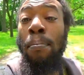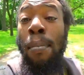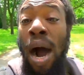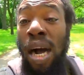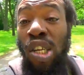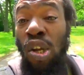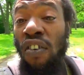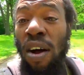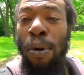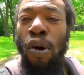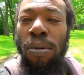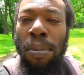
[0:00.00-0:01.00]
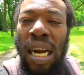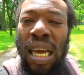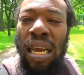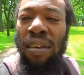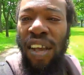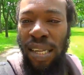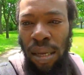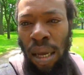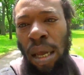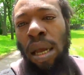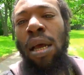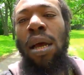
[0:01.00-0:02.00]
box cover, I couldn't believe it.
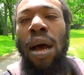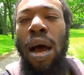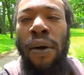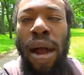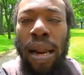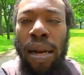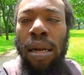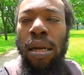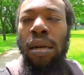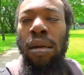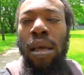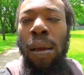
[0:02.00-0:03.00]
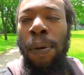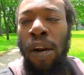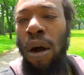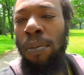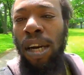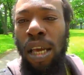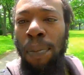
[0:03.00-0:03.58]
Alright, keep it coming,